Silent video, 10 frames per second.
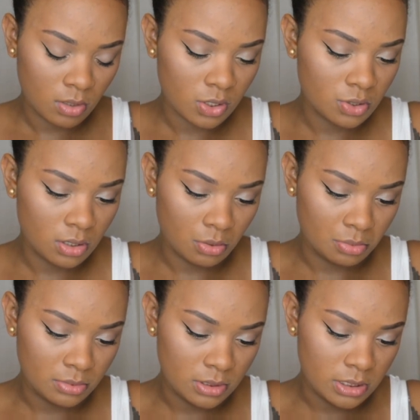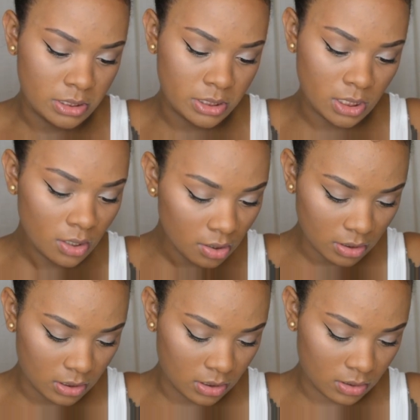Make sure ain't no dirt
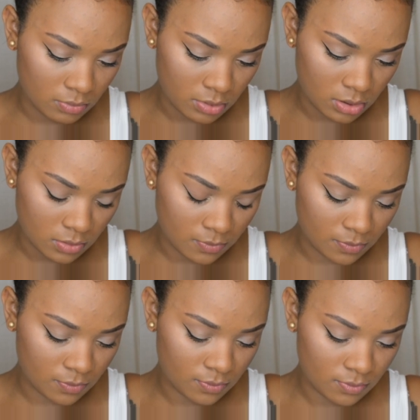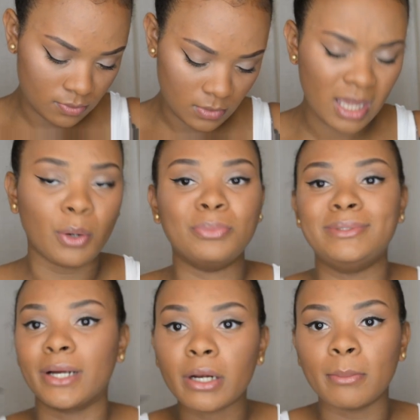in it, but ain't no
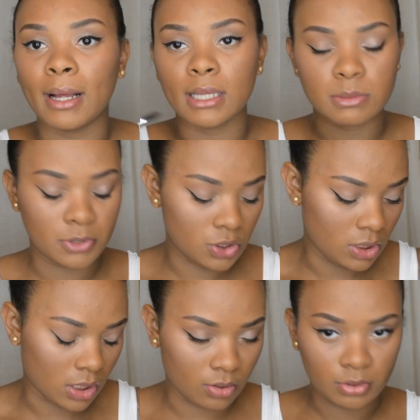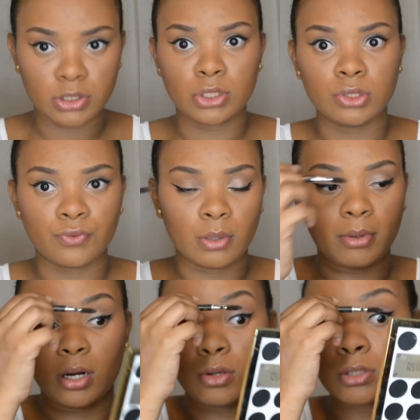dirty minds, but you know, it's usually
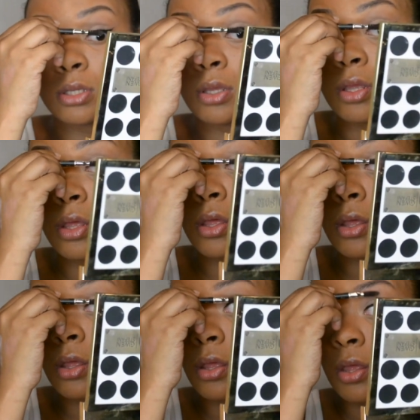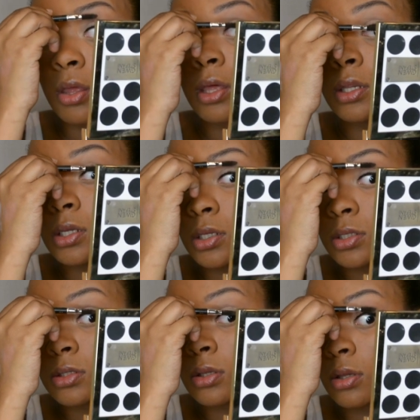brows. And
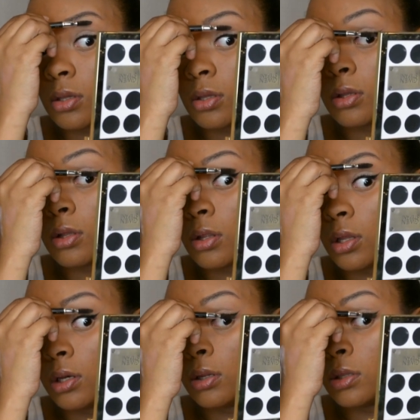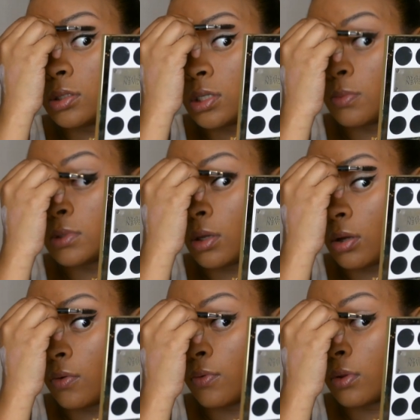just clean the tips
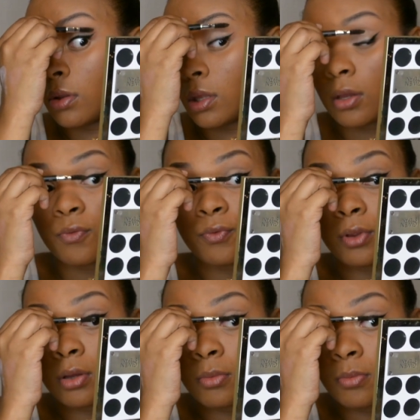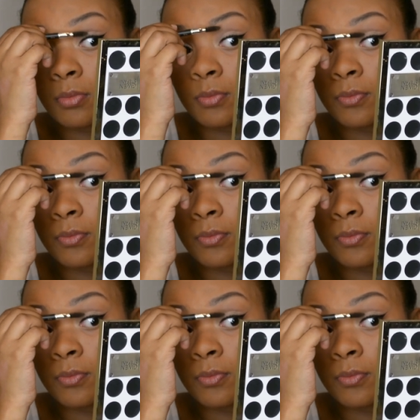off. Like flick them.